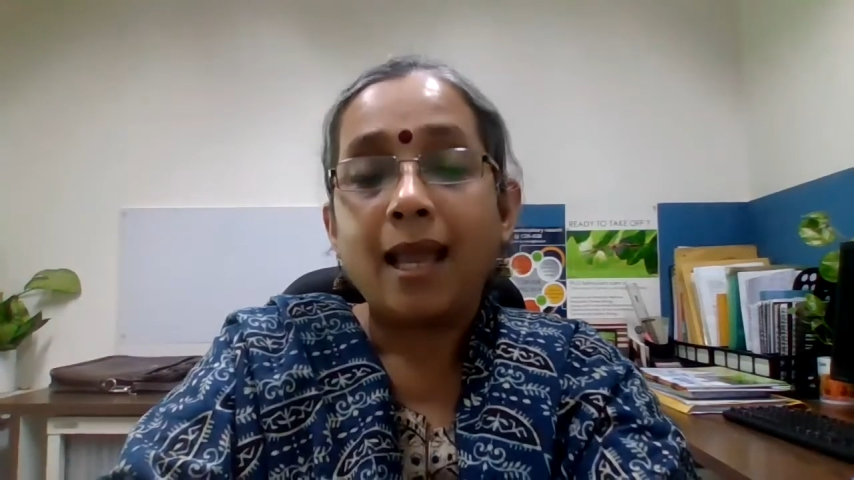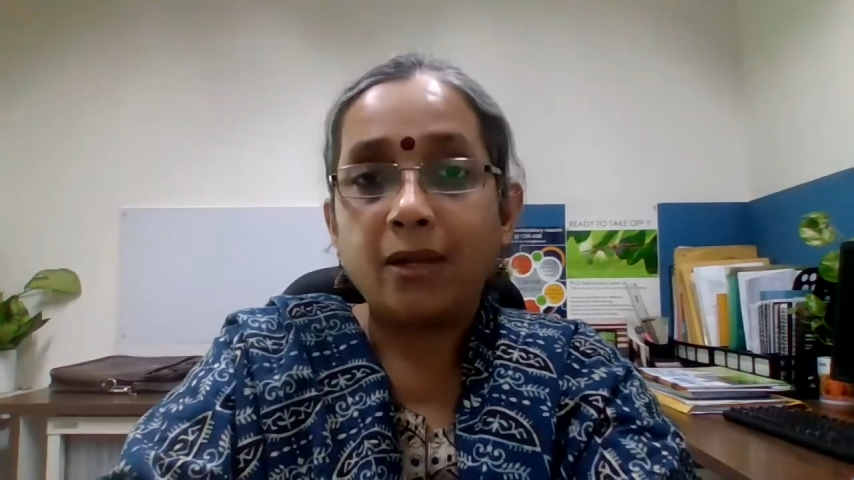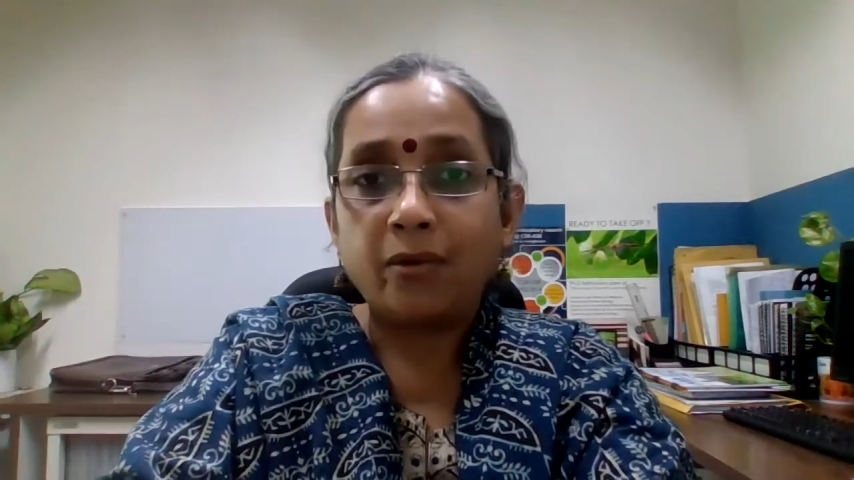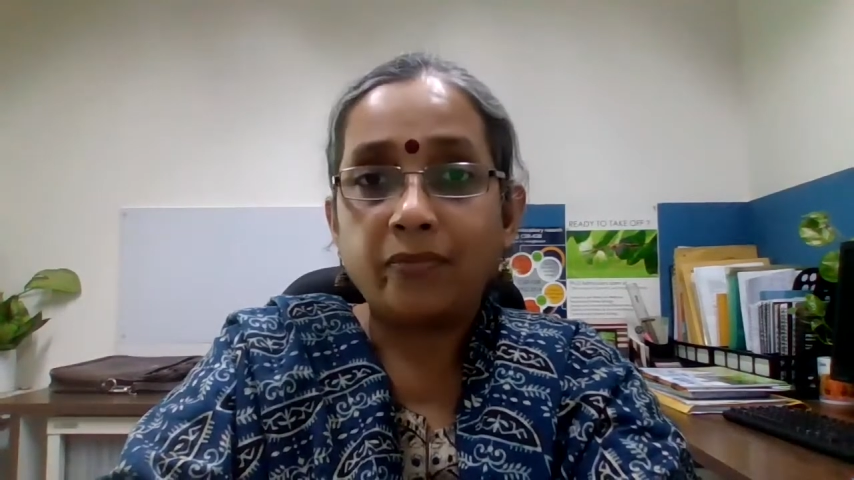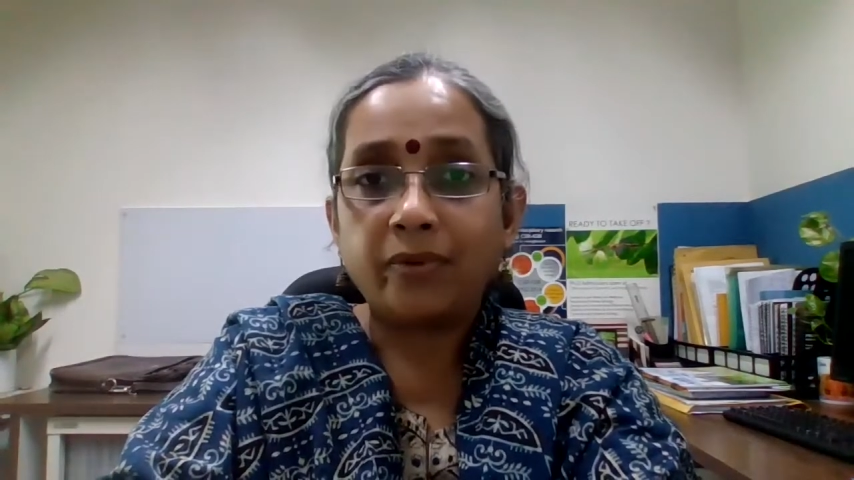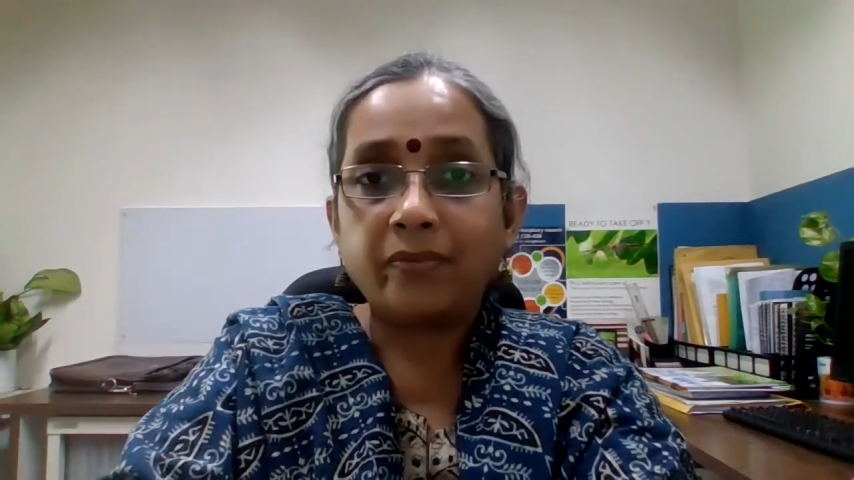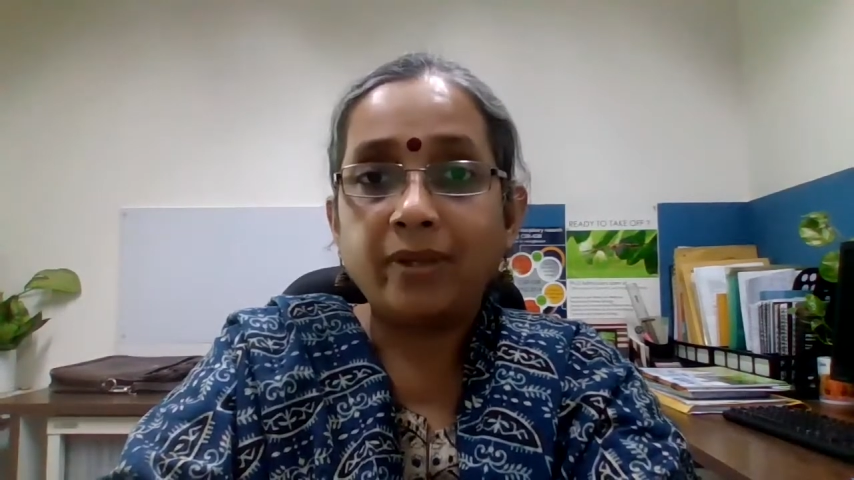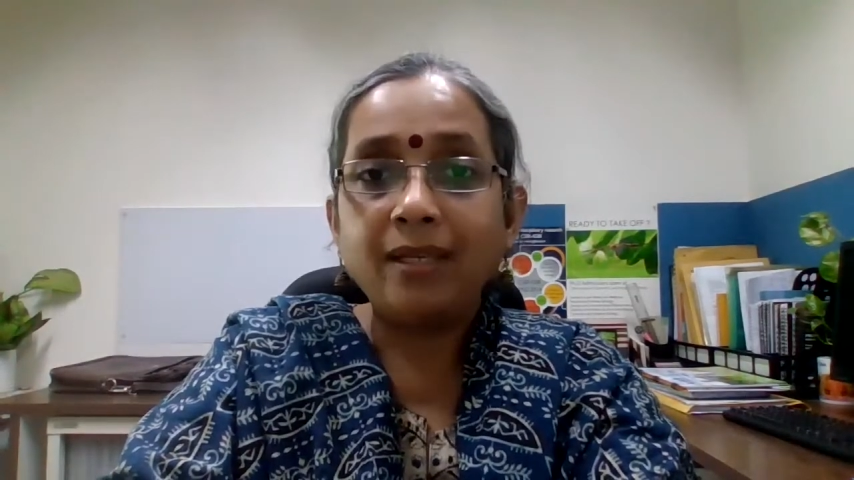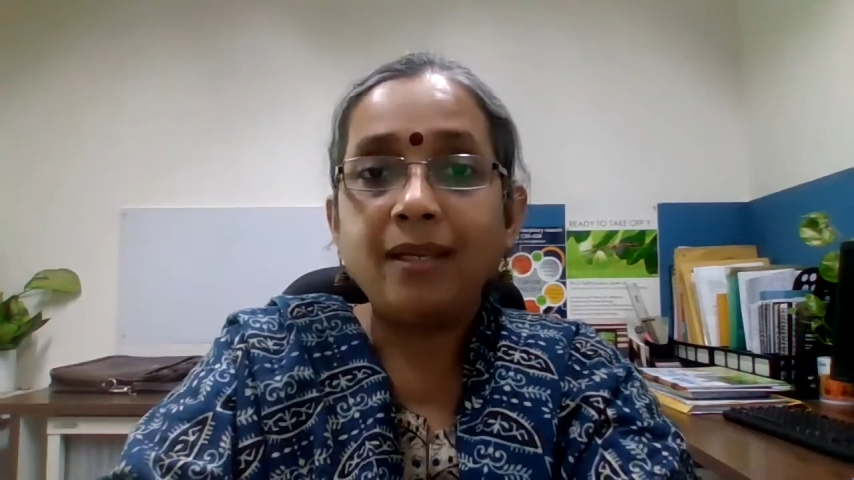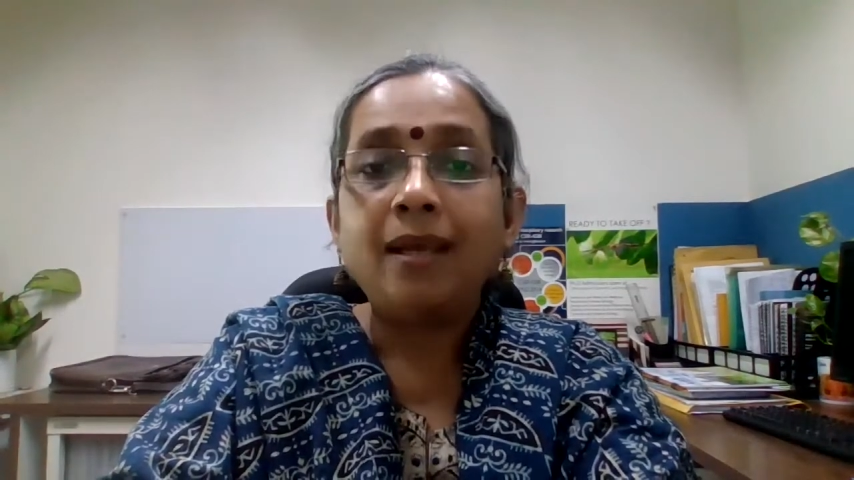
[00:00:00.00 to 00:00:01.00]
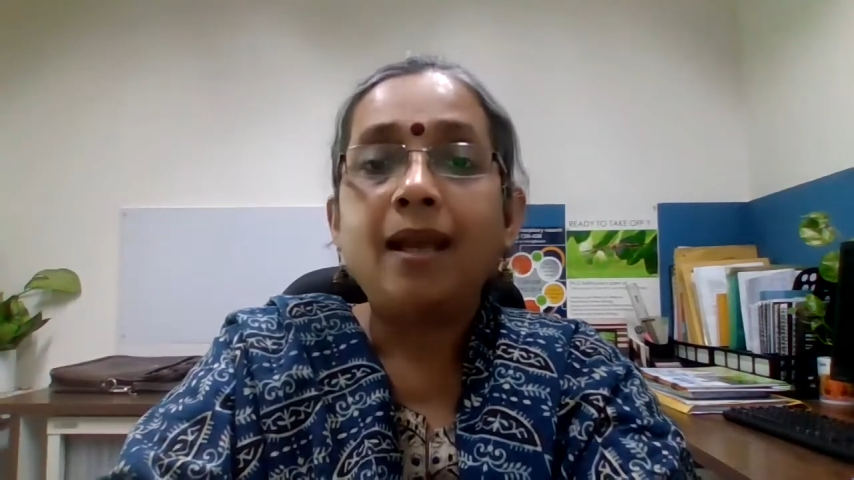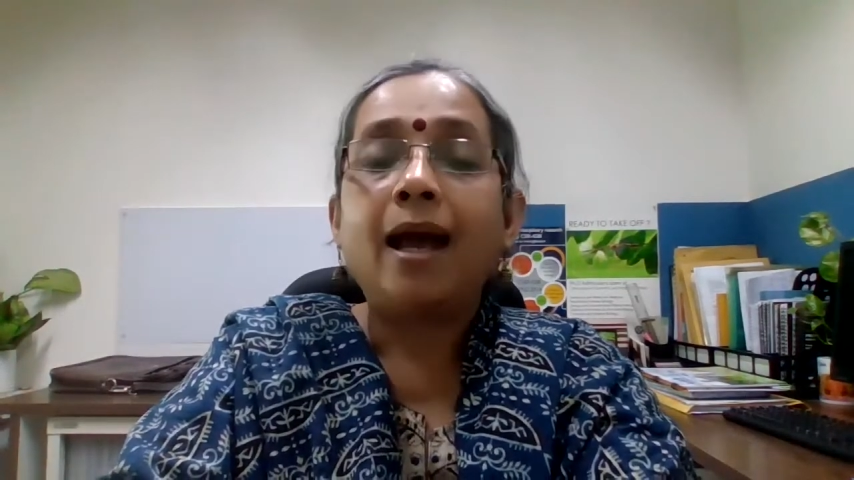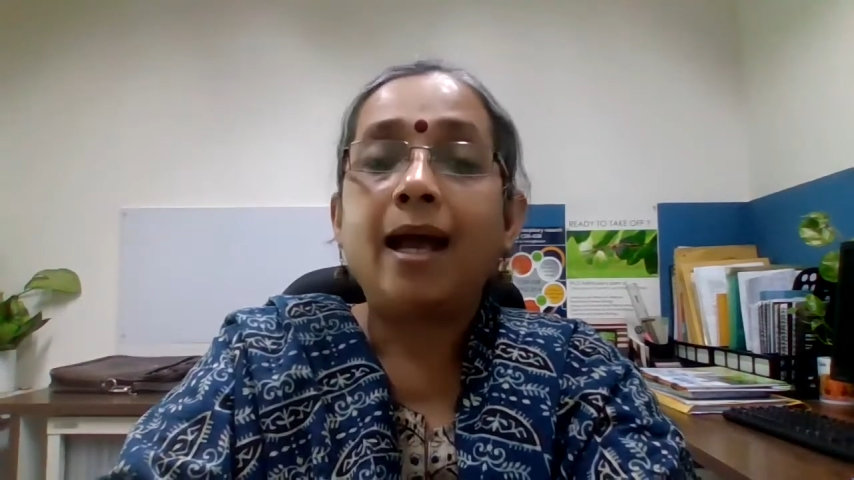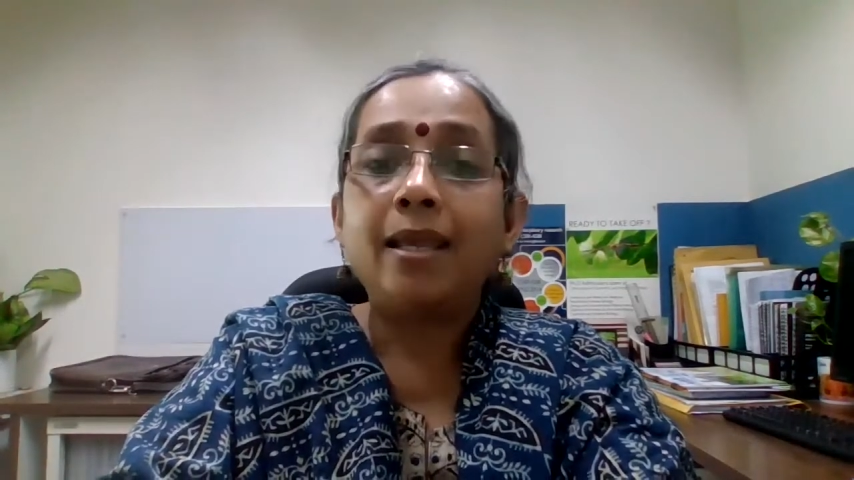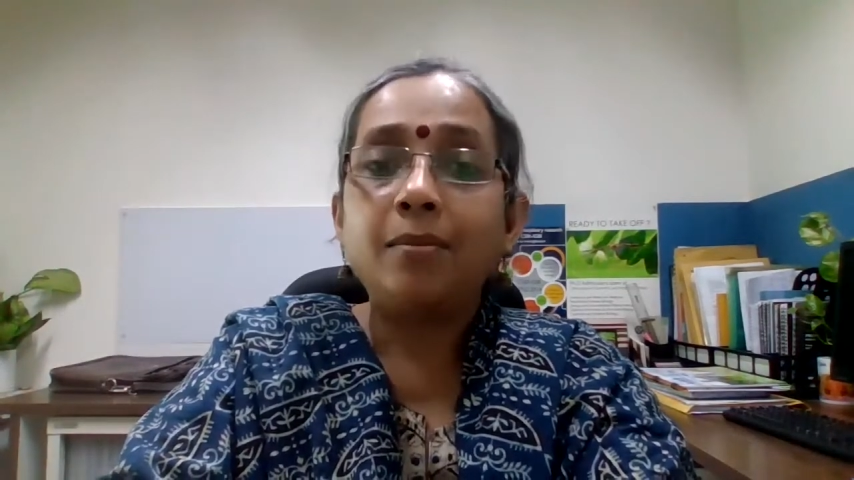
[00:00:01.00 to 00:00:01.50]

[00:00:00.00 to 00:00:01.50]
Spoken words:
Hello everyone, I